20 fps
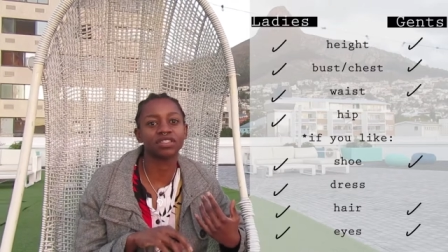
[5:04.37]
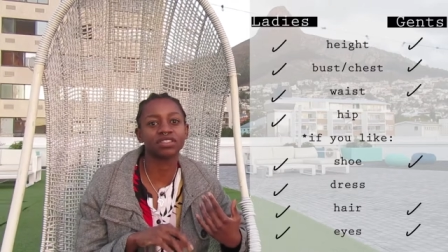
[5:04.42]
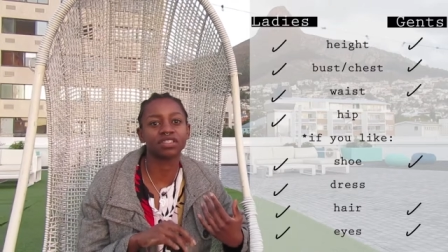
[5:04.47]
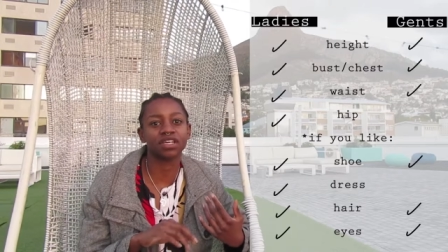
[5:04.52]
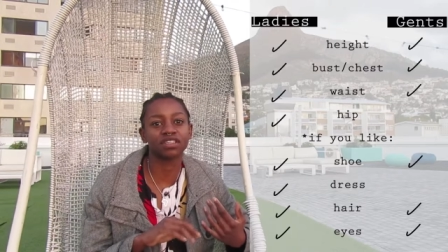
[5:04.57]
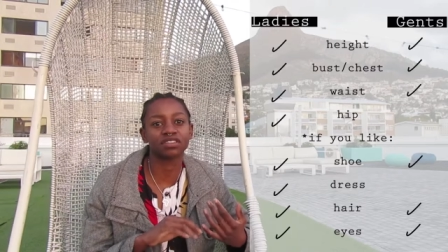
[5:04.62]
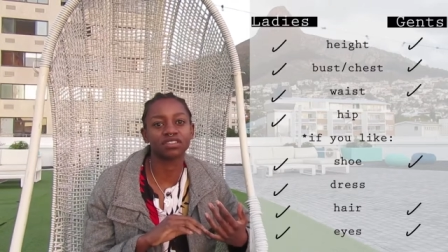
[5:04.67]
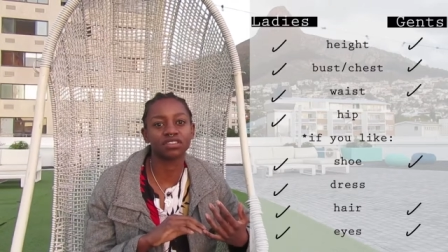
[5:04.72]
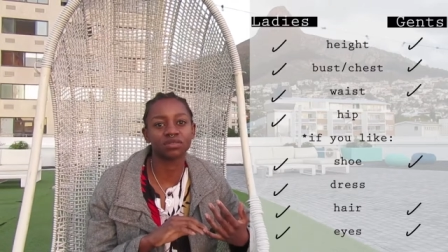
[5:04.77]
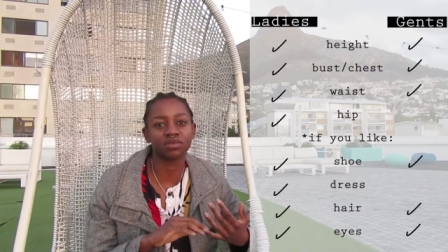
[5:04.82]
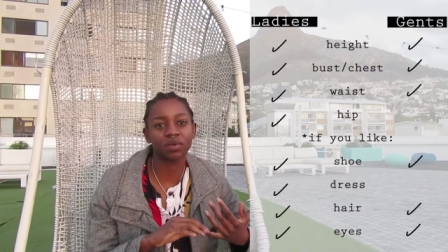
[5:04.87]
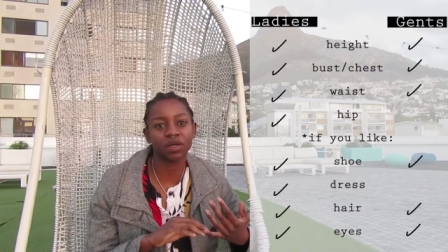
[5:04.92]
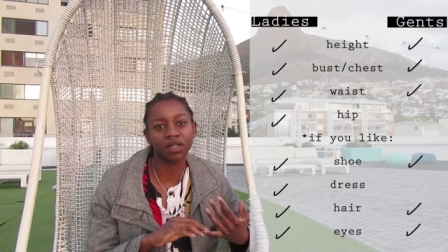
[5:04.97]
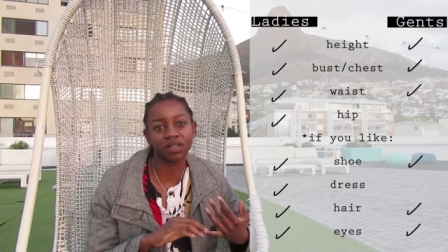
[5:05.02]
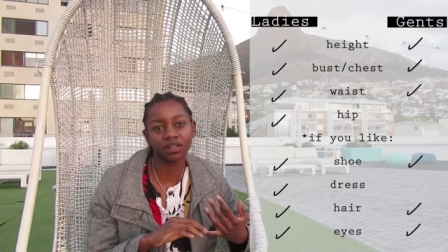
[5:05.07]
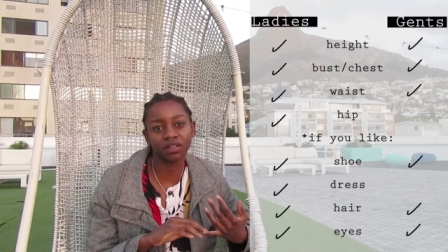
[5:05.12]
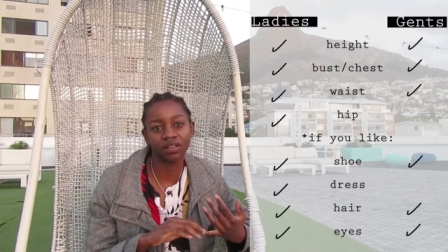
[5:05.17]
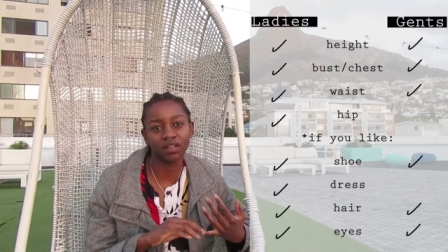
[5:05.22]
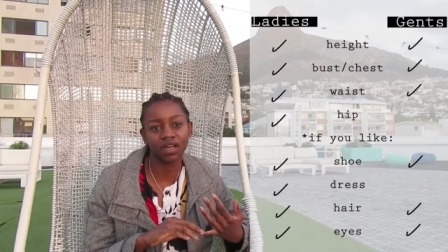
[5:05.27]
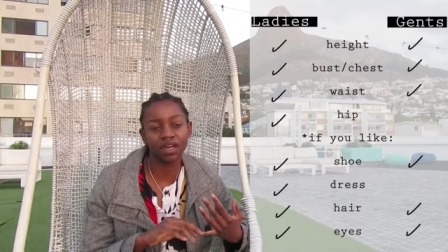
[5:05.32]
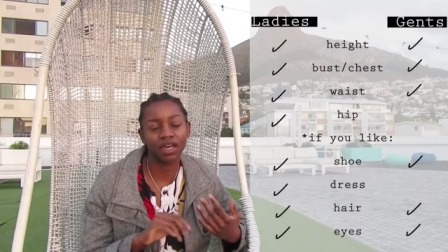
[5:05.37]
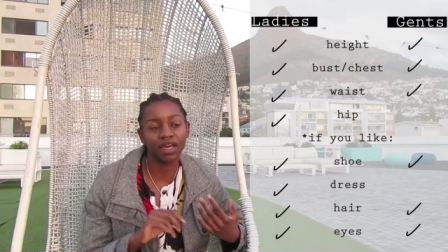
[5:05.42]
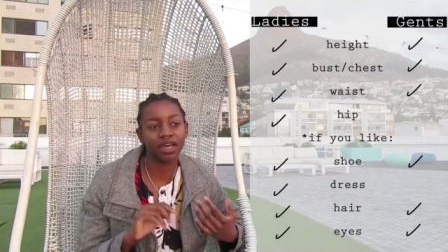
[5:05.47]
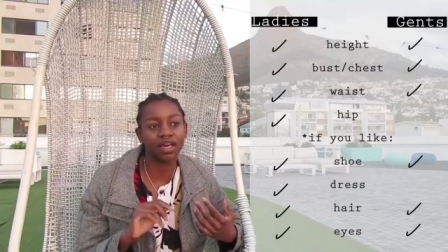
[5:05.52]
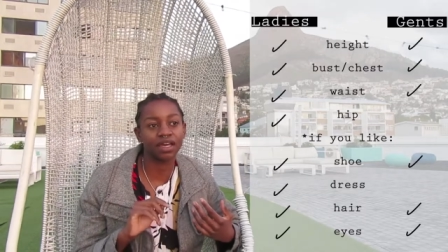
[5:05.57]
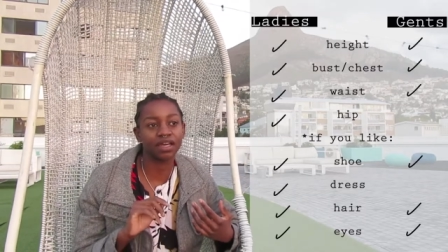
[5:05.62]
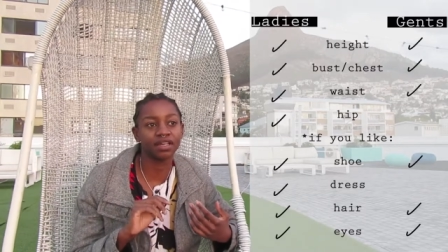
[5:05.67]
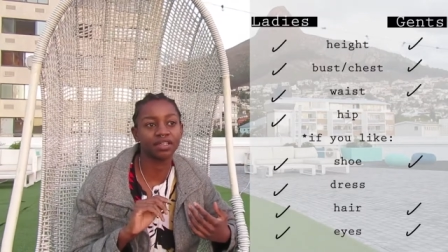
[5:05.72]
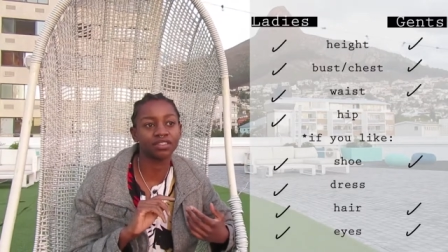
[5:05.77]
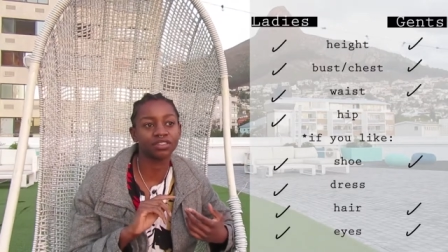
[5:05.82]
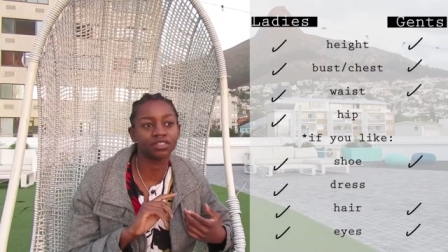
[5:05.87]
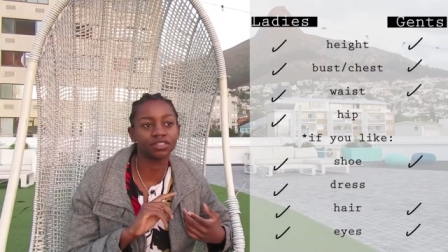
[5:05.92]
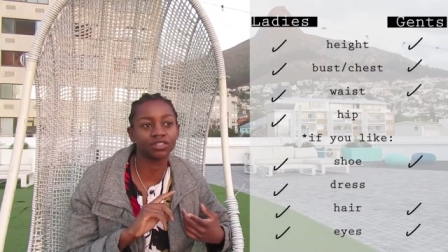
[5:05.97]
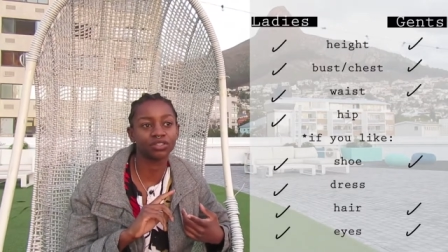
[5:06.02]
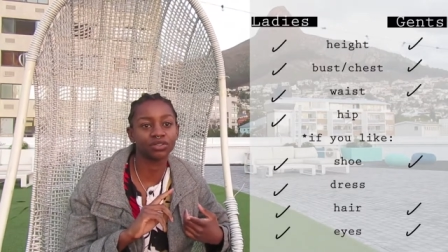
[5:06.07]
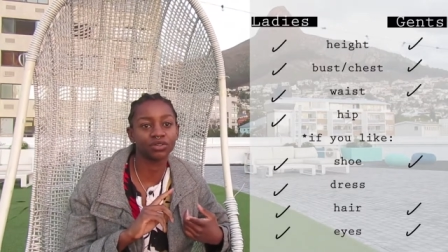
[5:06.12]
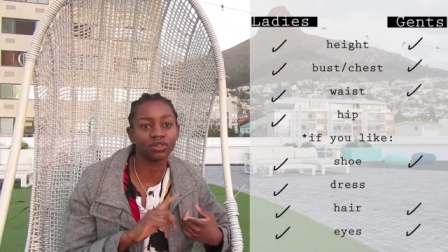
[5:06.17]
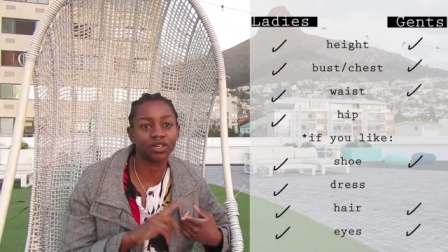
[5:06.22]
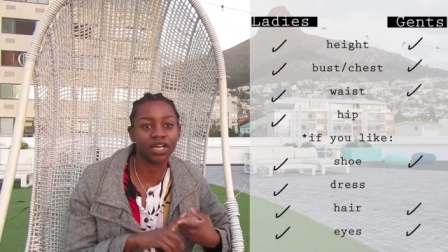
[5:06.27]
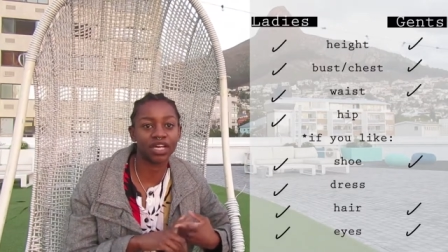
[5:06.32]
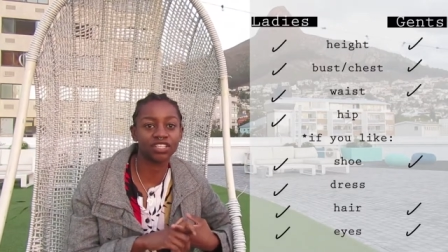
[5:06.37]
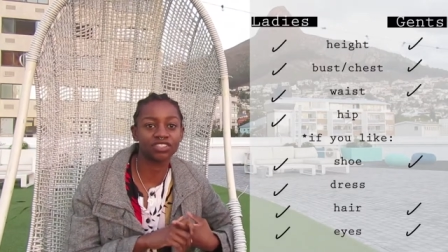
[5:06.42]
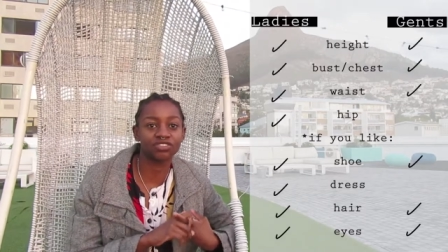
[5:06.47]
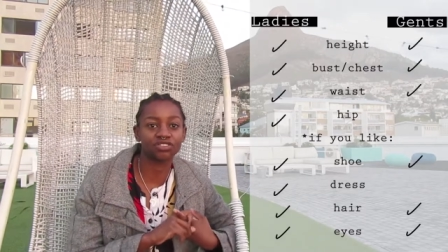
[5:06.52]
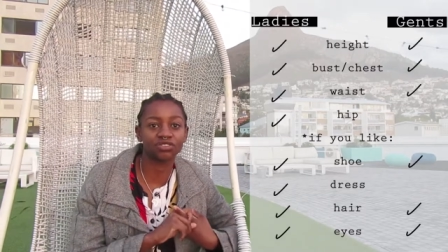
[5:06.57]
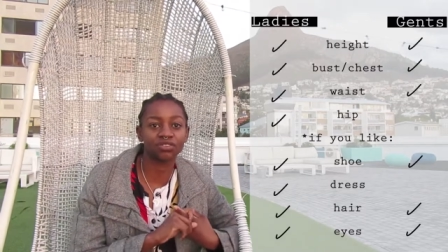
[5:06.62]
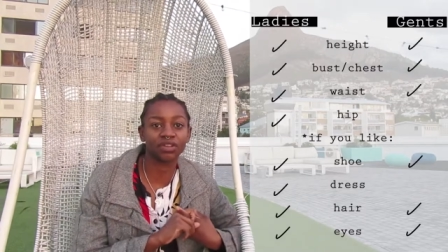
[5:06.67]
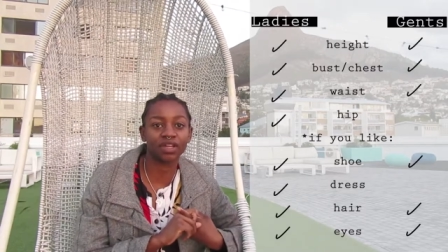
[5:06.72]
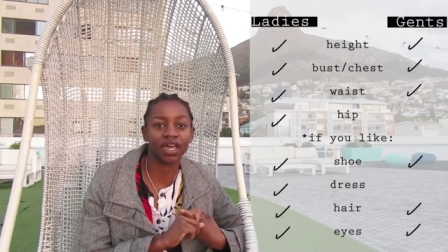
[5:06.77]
size as well, and your natural